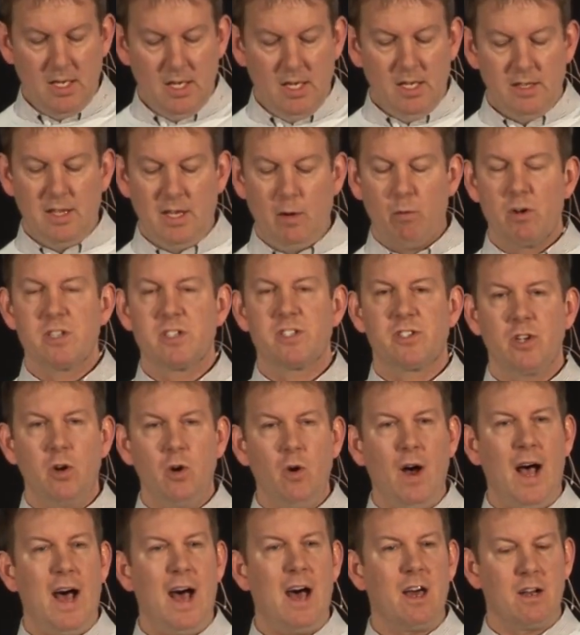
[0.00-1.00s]
They were
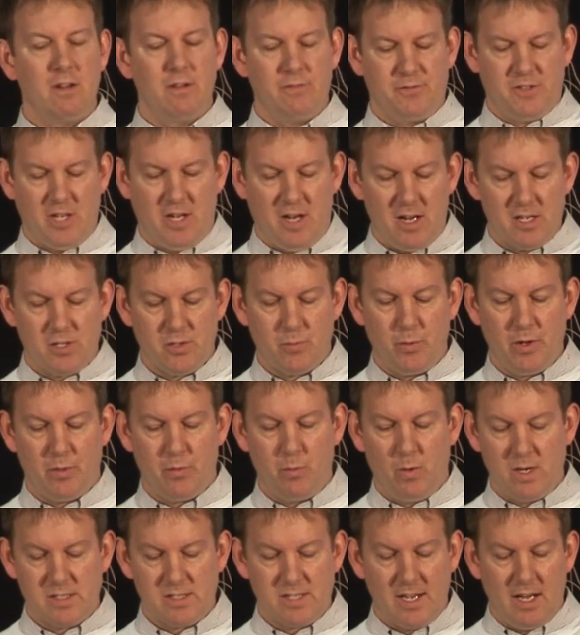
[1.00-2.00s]
so out of touch with
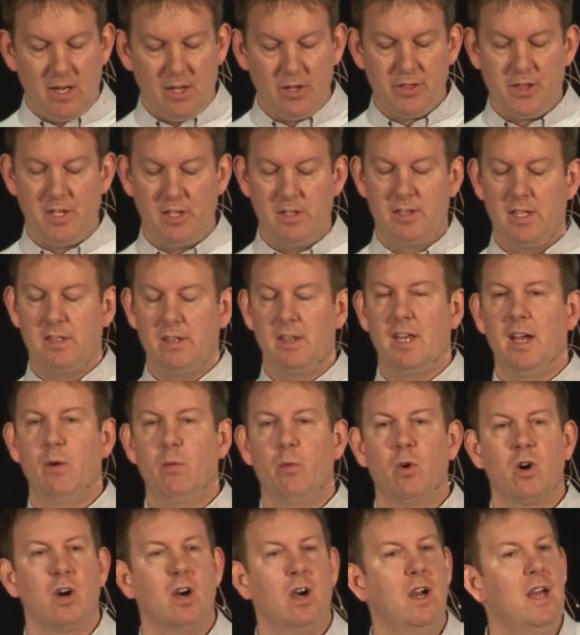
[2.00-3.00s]
what's healthy that they
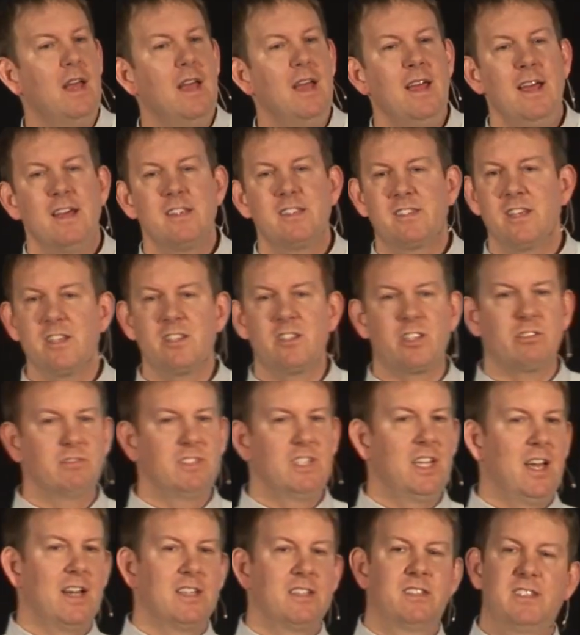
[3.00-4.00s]
were
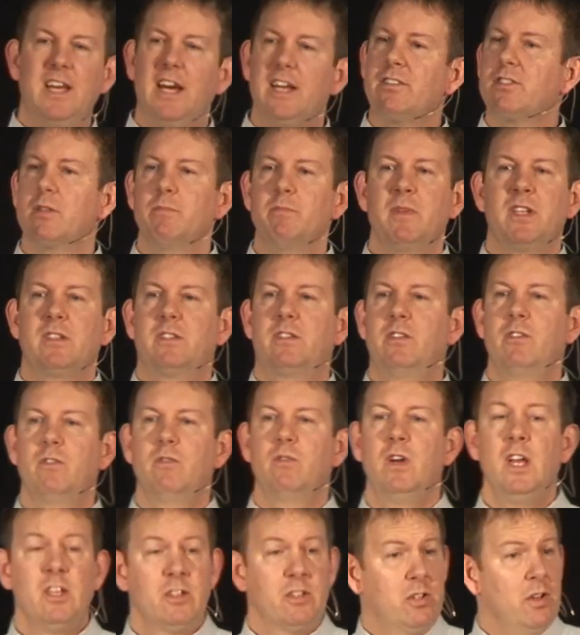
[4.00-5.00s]
essentially a detriment
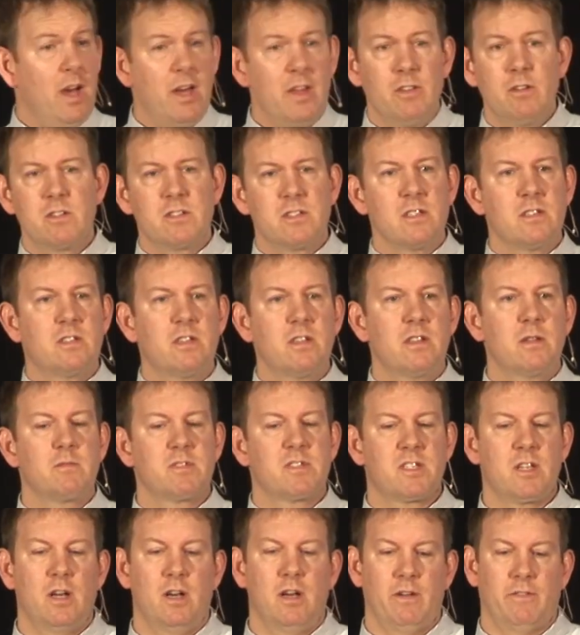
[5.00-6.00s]
to others and to
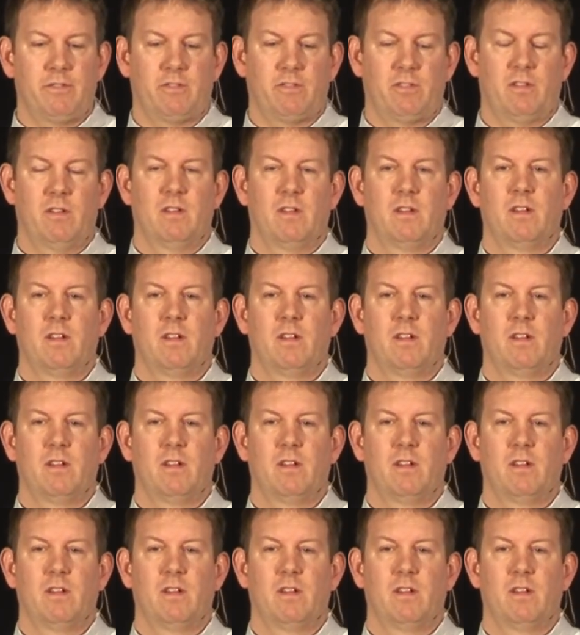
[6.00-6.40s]
themselves.